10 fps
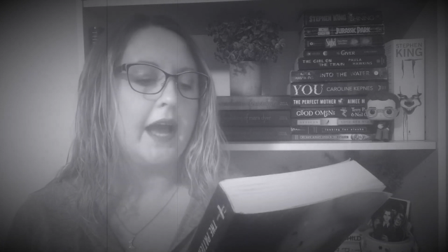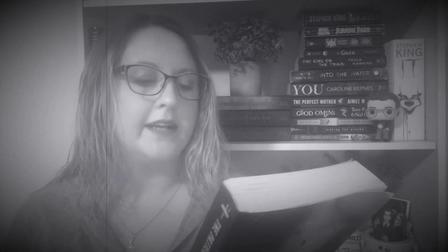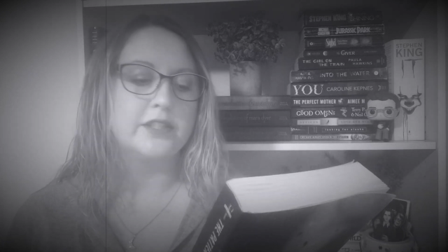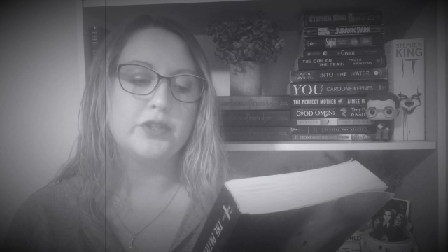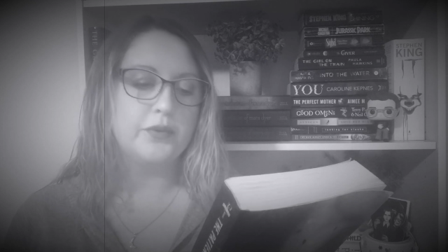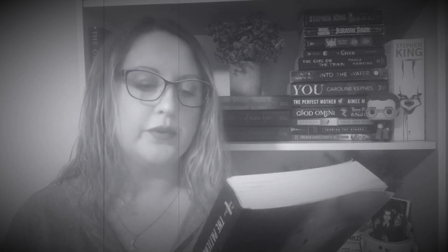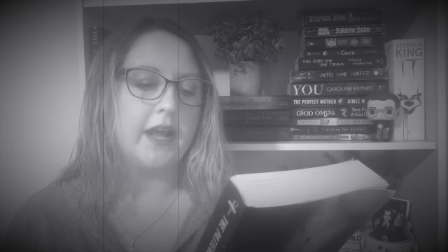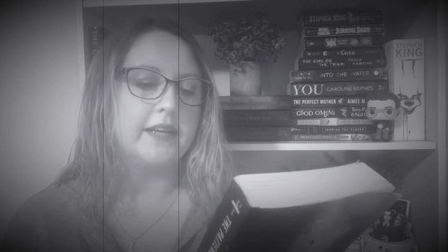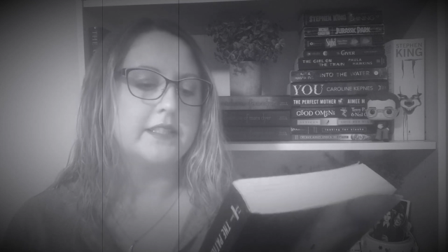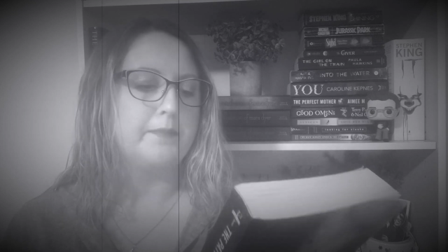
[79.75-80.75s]

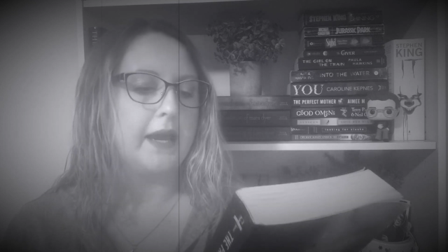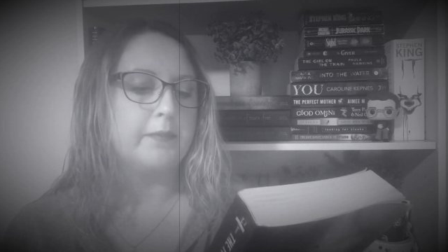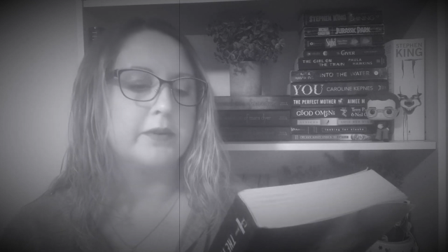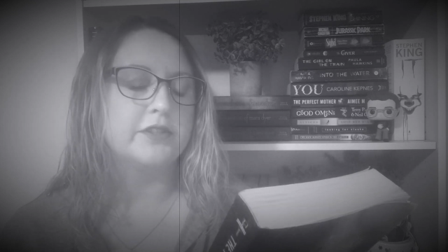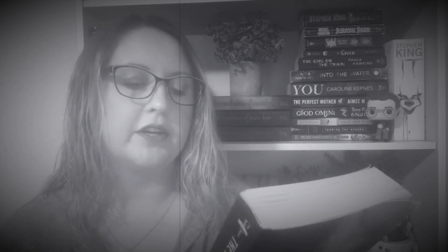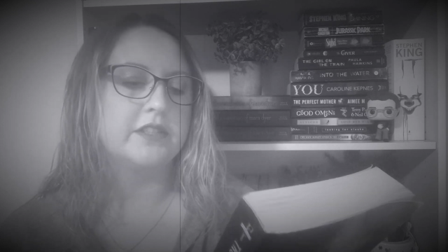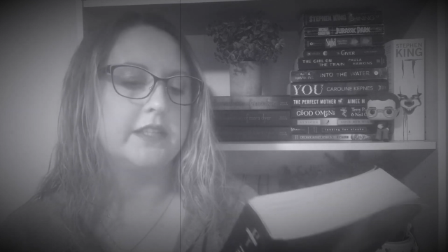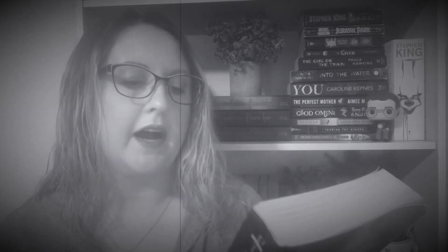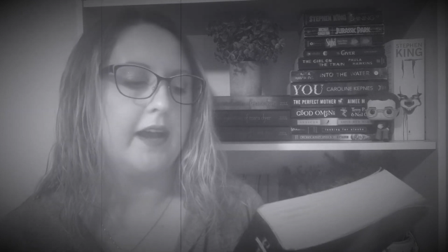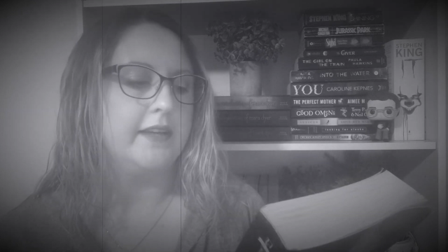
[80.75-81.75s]
as the papers are
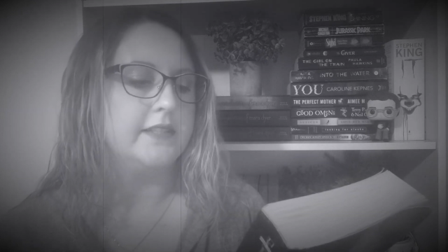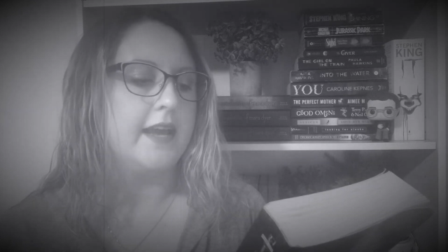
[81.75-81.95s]
signed